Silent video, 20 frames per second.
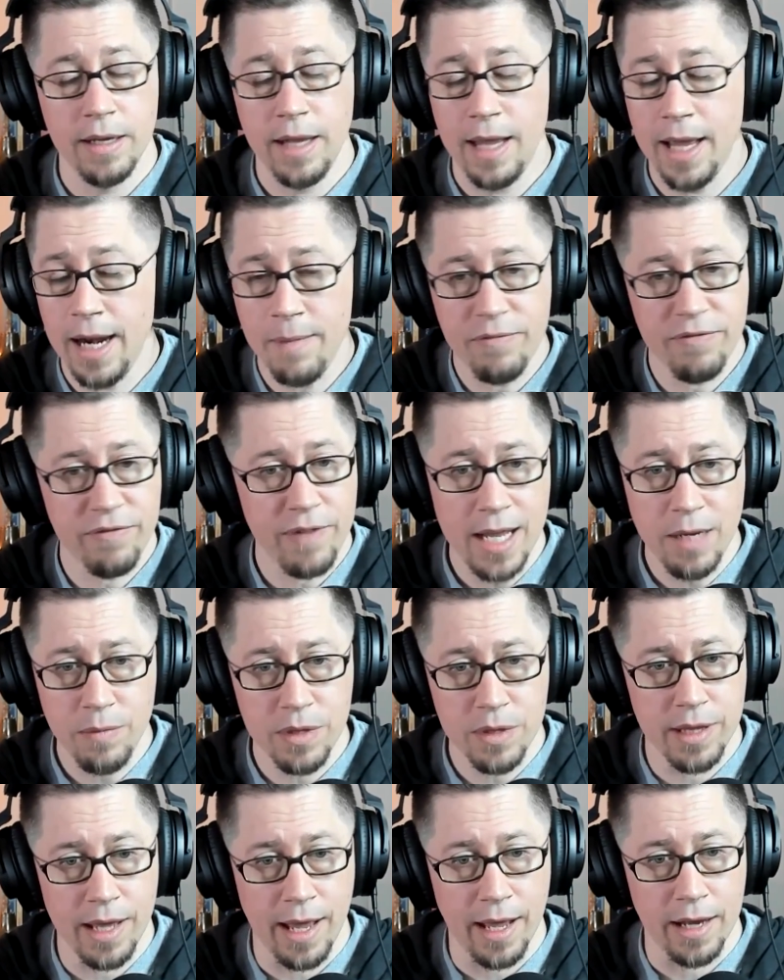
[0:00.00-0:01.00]
And I'm fine
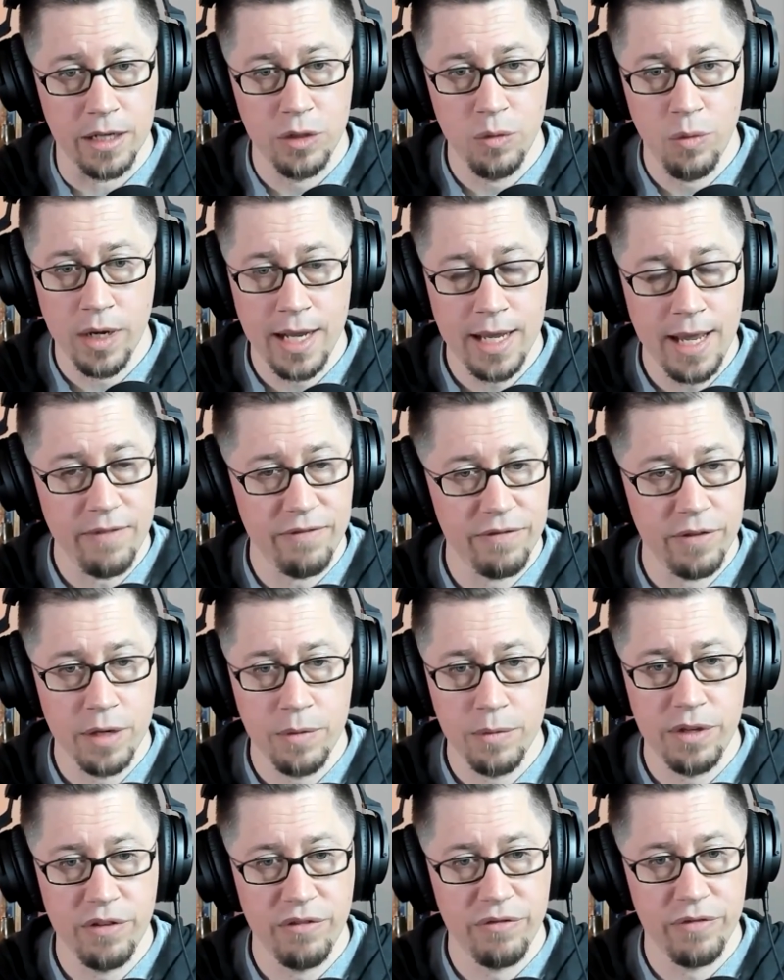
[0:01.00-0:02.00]
with that. You want to have fun
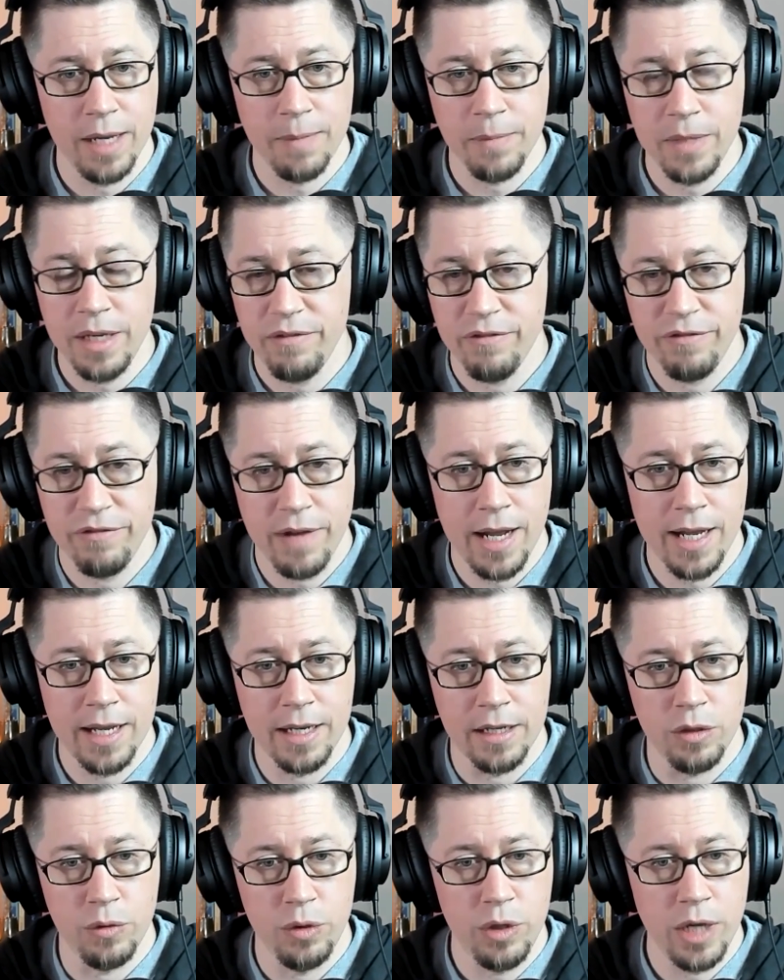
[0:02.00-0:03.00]
with your family?
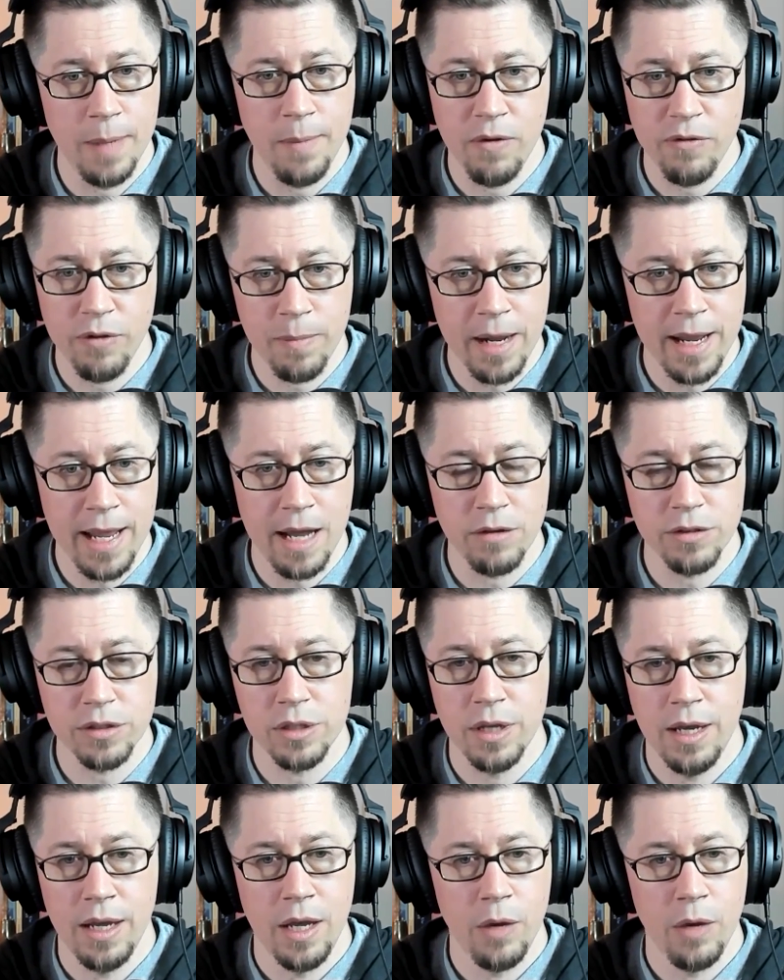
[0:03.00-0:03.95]
Fine. You came over to my house.